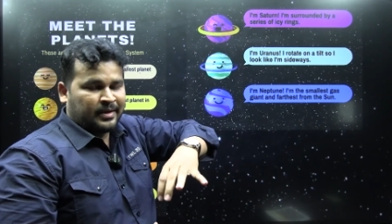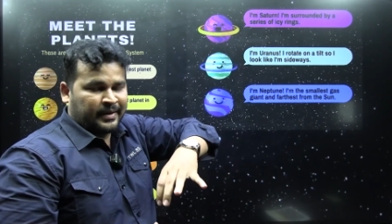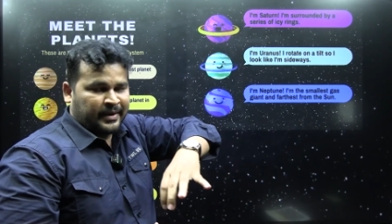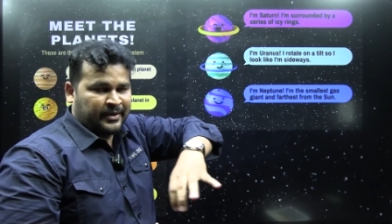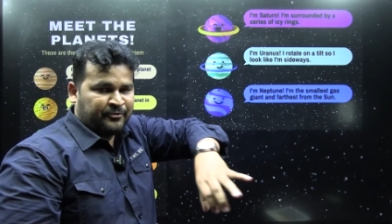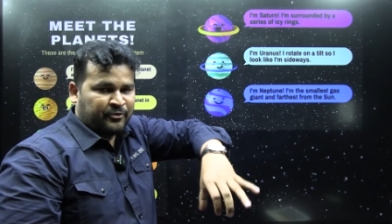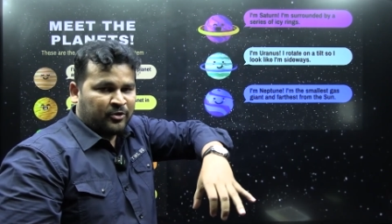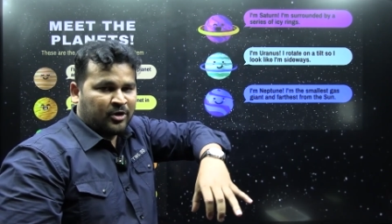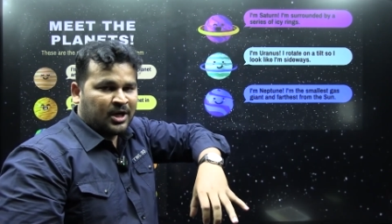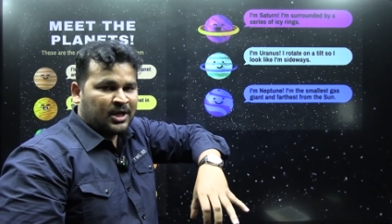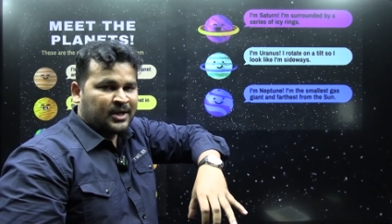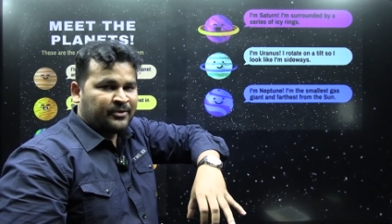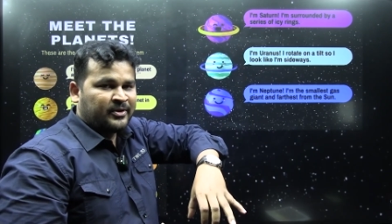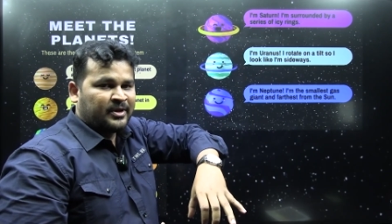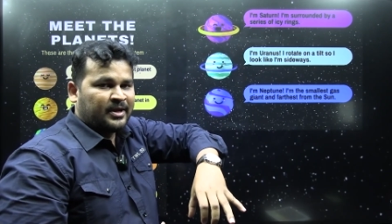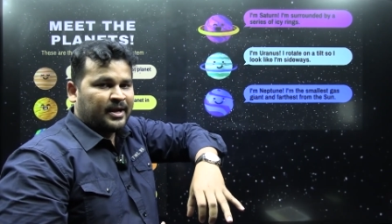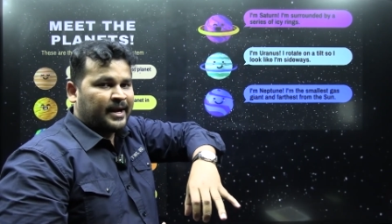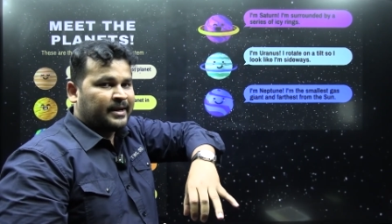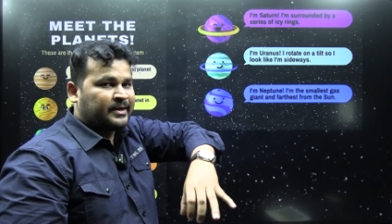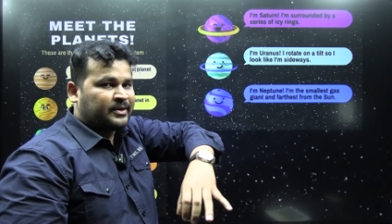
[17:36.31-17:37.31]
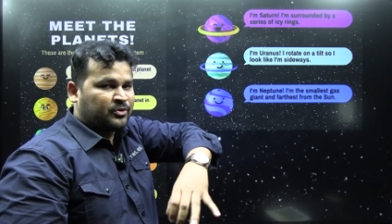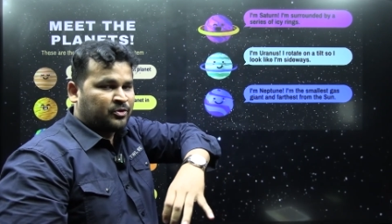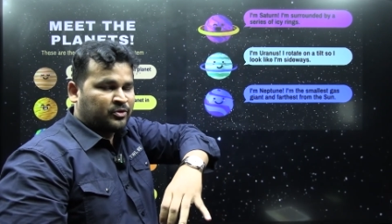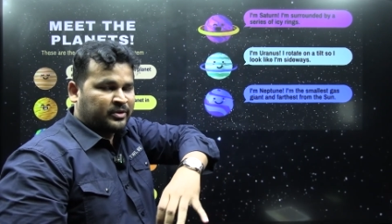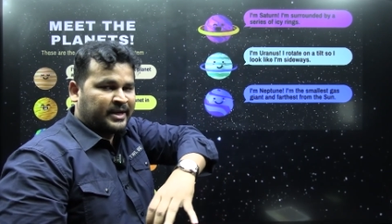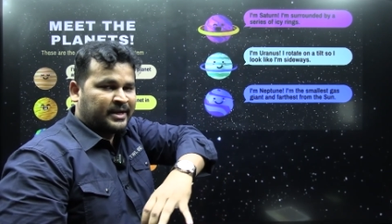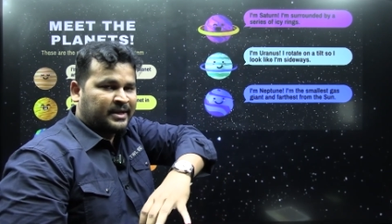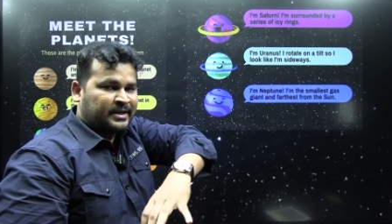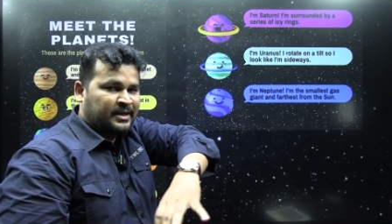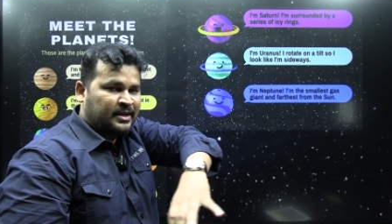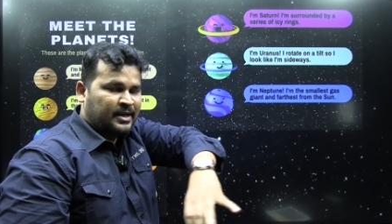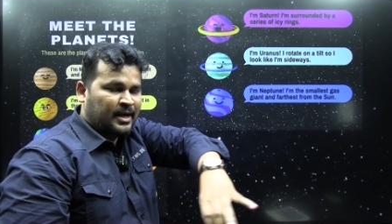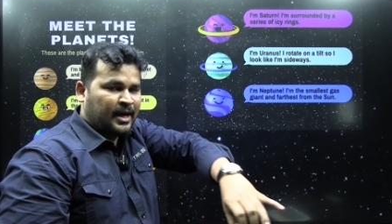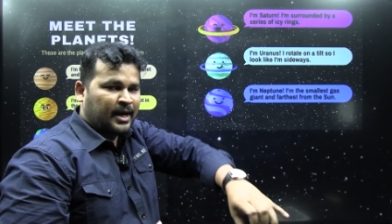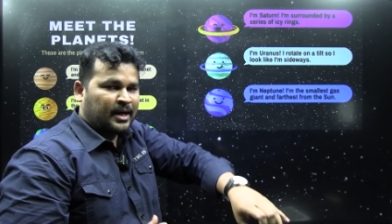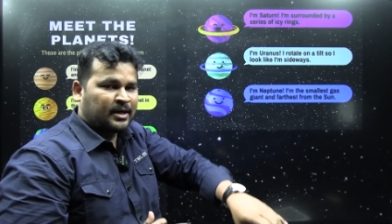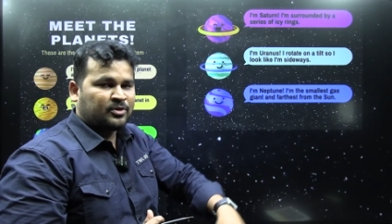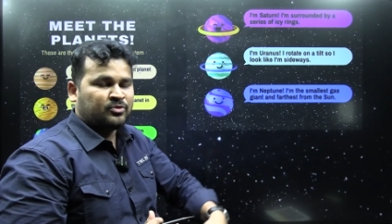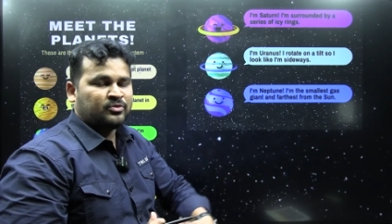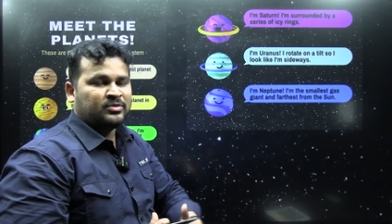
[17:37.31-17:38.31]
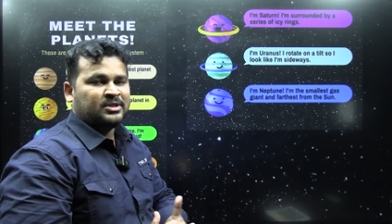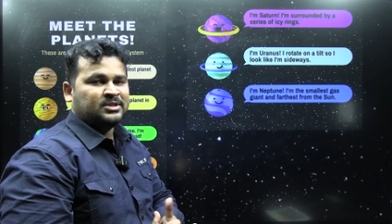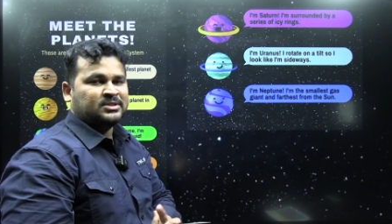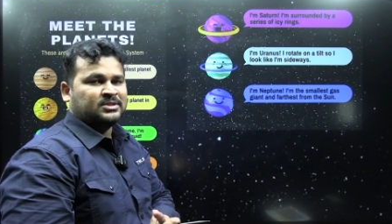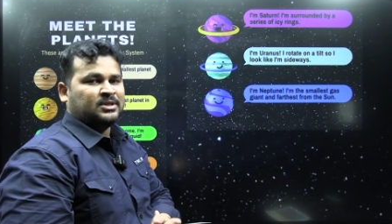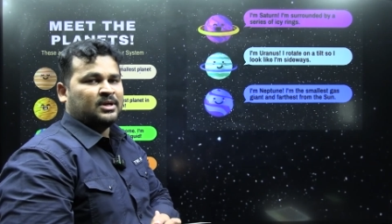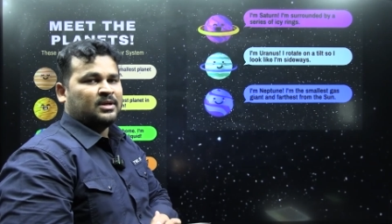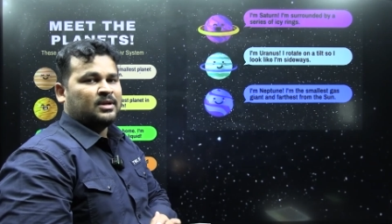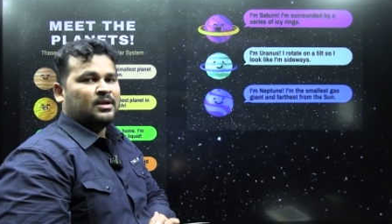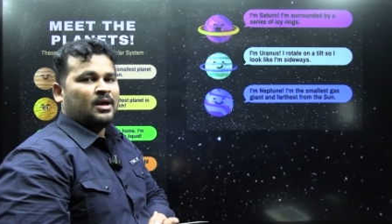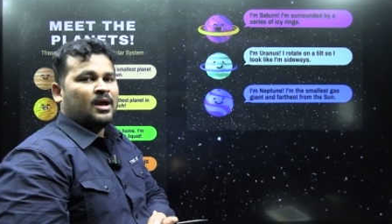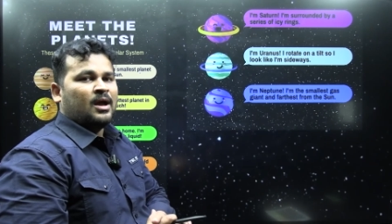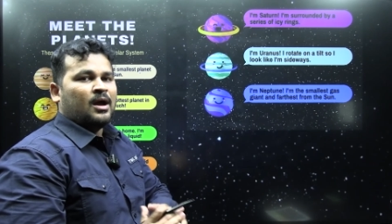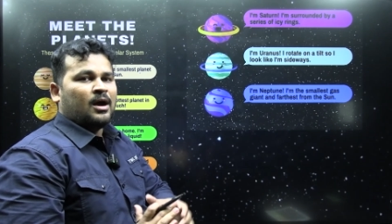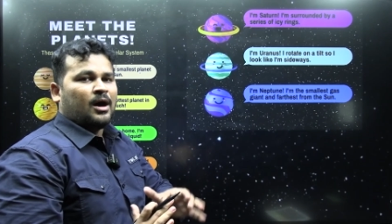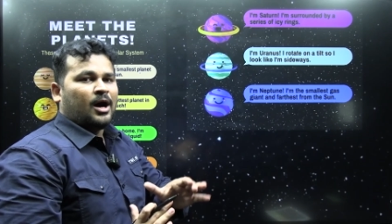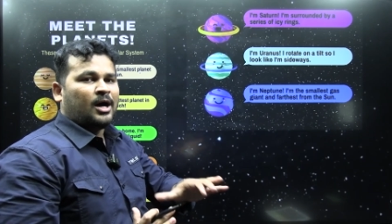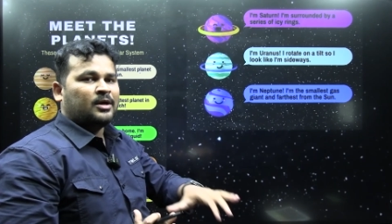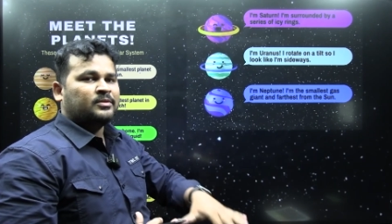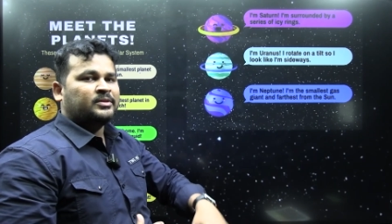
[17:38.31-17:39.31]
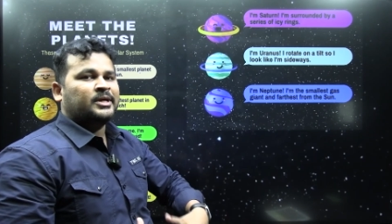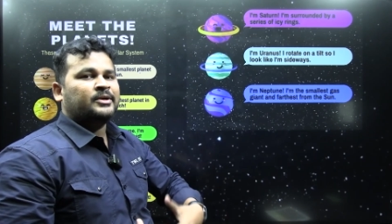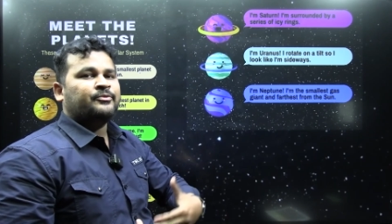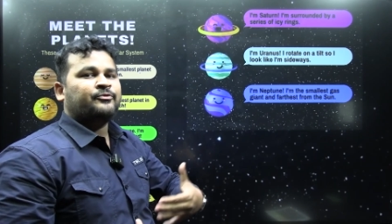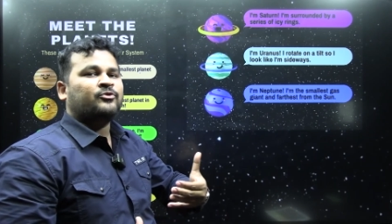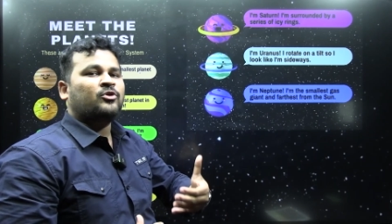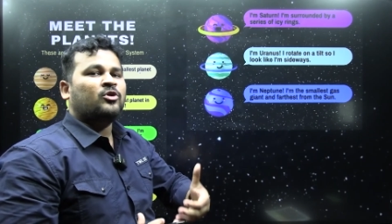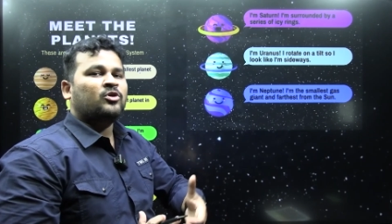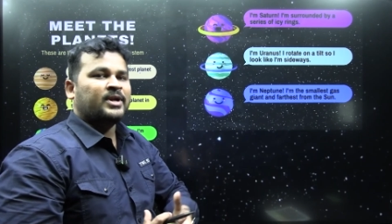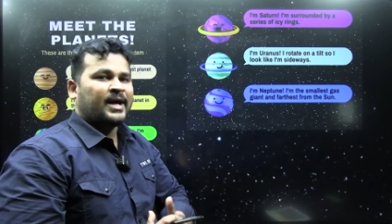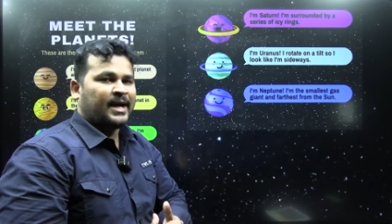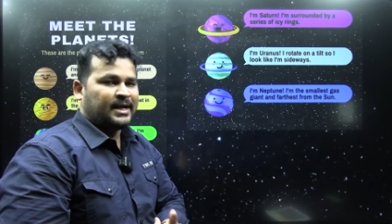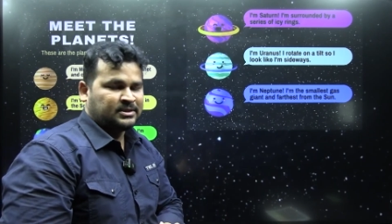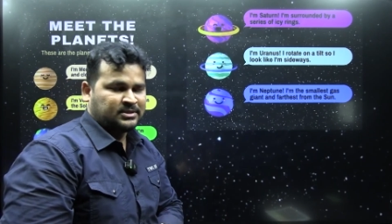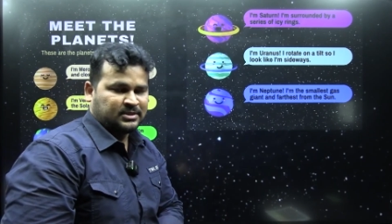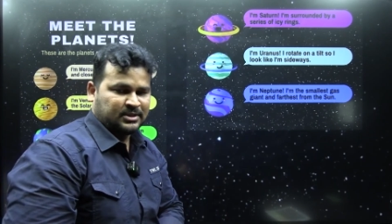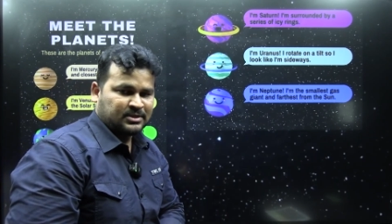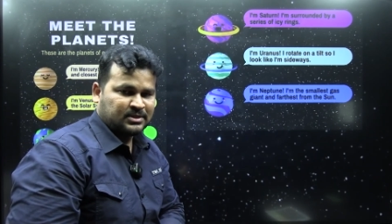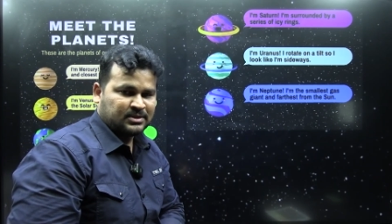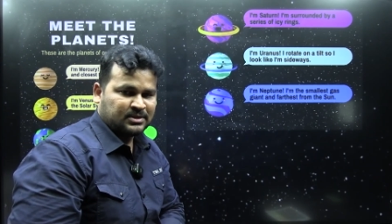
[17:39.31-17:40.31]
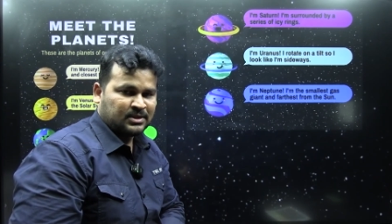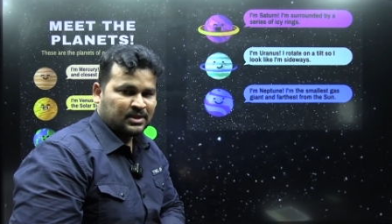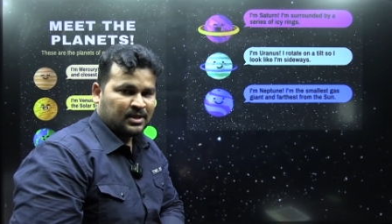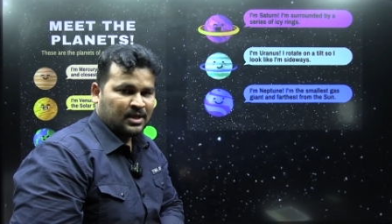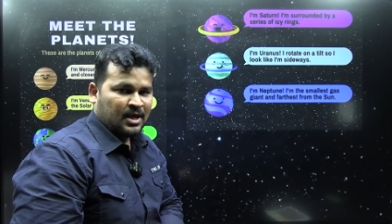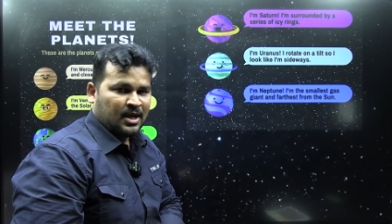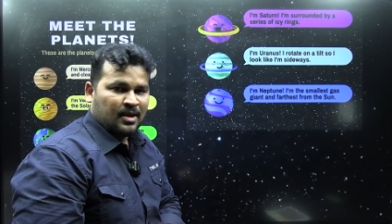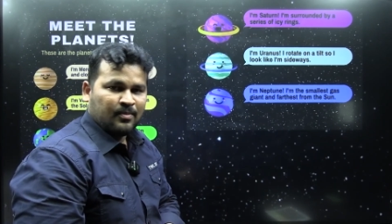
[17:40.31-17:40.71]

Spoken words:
revolving and rotating around the Sun on their own axis.